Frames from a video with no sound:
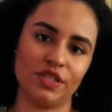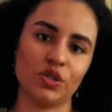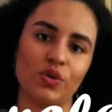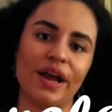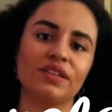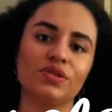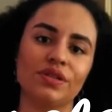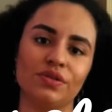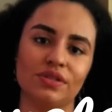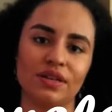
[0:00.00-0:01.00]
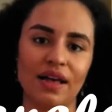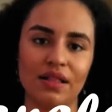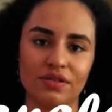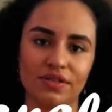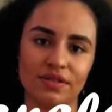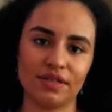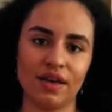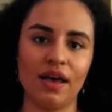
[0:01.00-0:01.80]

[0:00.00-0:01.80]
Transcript: is try to use analogies.